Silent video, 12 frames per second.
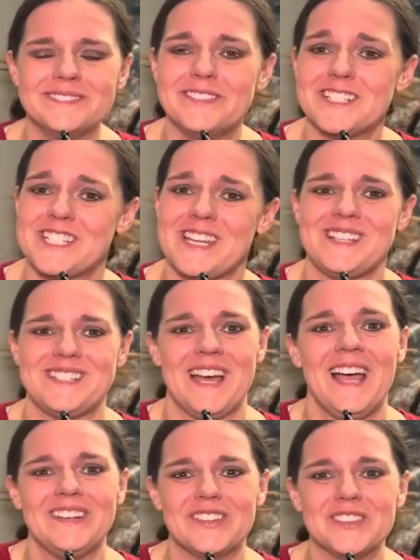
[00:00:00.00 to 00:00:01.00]
which he
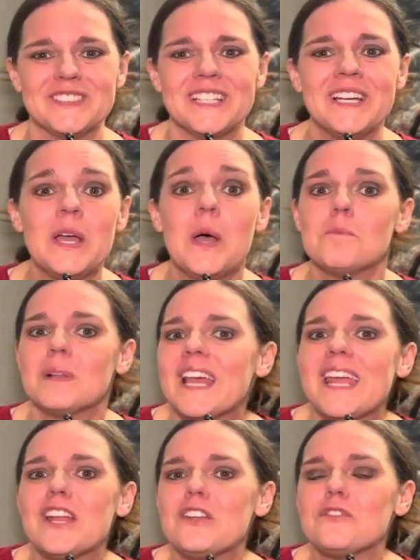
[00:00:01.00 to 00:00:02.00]
titled
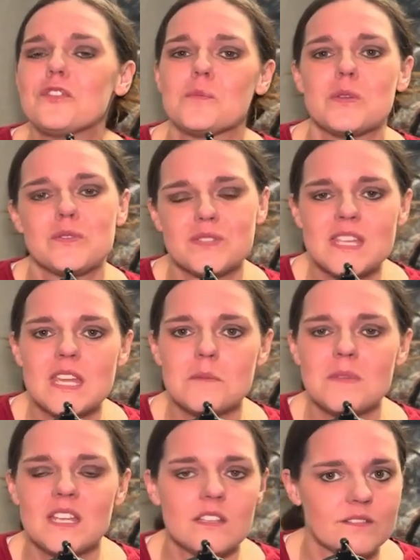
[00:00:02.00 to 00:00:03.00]
"Plan for
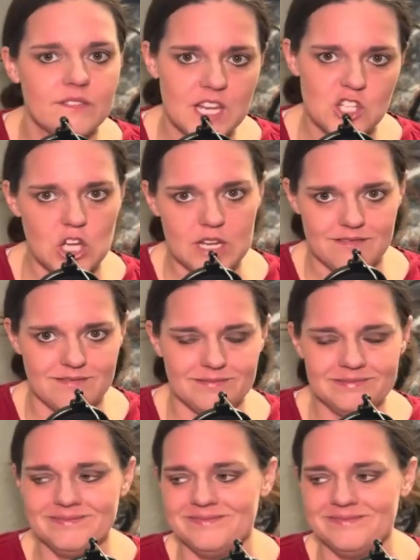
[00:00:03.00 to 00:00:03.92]
Museum Invasion."